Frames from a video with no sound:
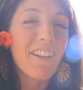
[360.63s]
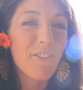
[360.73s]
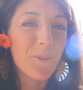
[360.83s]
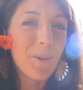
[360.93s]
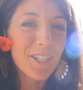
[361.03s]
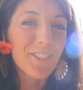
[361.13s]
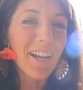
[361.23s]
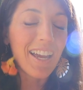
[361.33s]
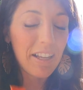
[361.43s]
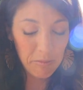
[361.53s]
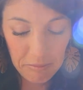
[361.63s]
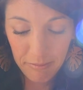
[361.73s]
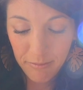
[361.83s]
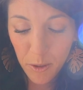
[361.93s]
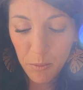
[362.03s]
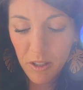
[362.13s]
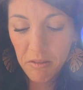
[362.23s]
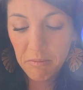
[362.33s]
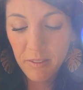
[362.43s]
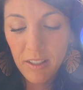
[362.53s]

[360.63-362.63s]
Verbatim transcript: and if you want to try it, oops,